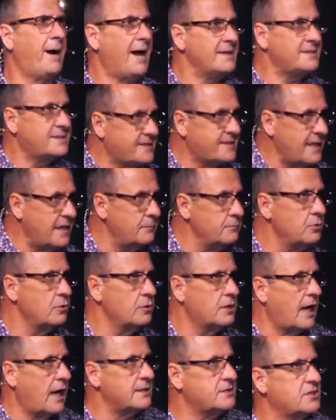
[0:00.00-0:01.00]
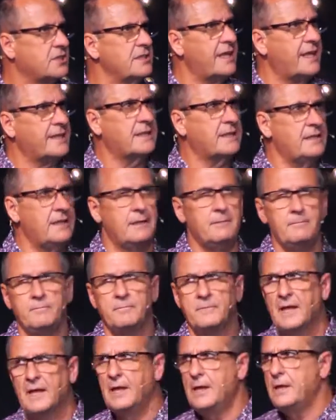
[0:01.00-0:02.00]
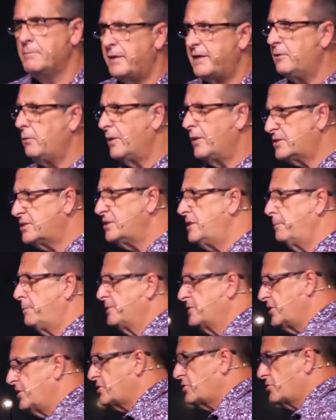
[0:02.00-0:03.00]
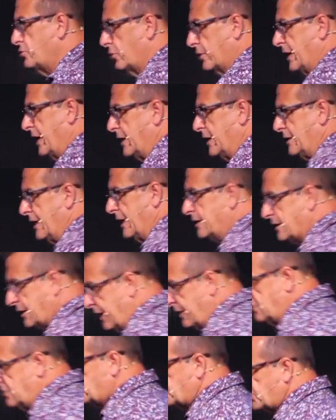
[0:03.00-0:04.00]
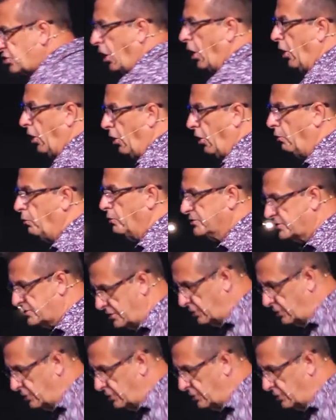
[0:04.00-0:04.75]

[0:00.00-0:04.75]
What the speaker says: Samuel. God selected him. But he wasn't a positional king yet. King Saul was still